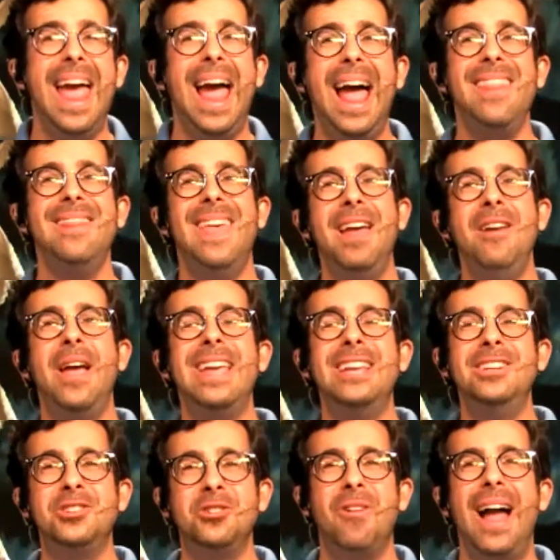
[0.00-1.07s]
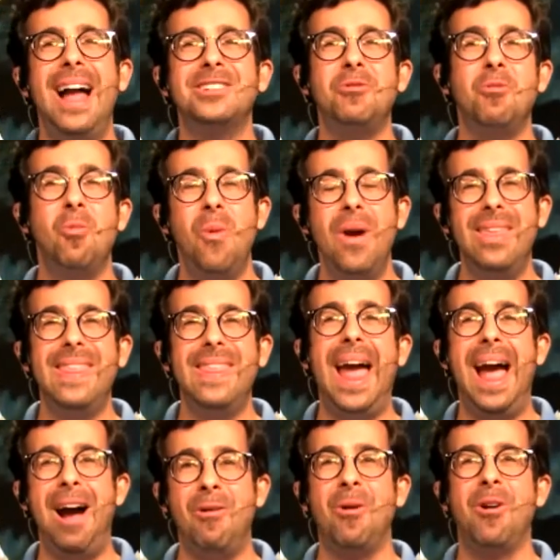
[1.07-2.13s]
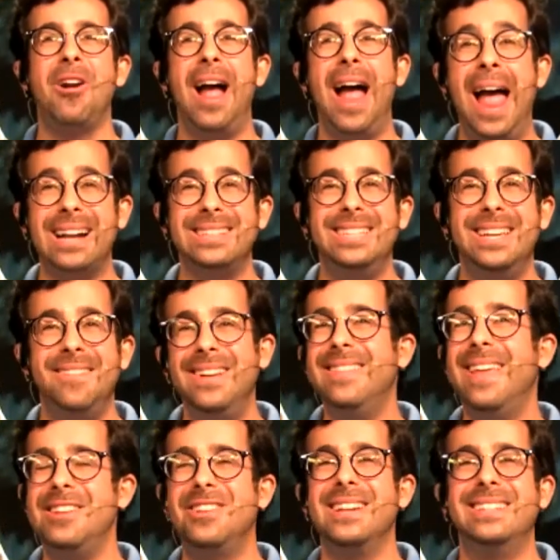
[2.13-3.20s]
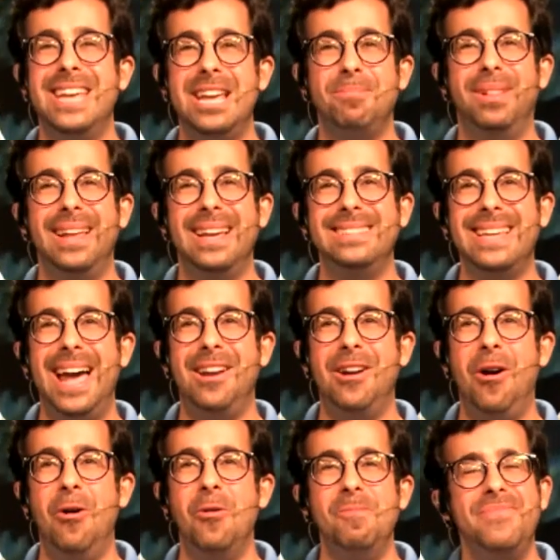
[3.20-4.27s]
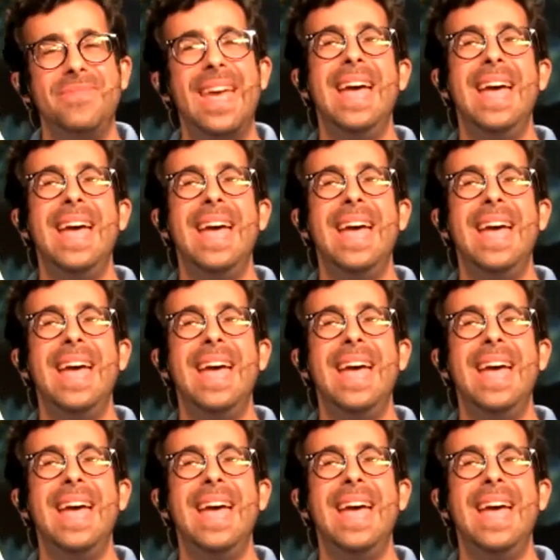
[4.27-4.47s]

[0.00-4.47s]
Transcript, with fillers: and then interact with our activity that you can take place at home.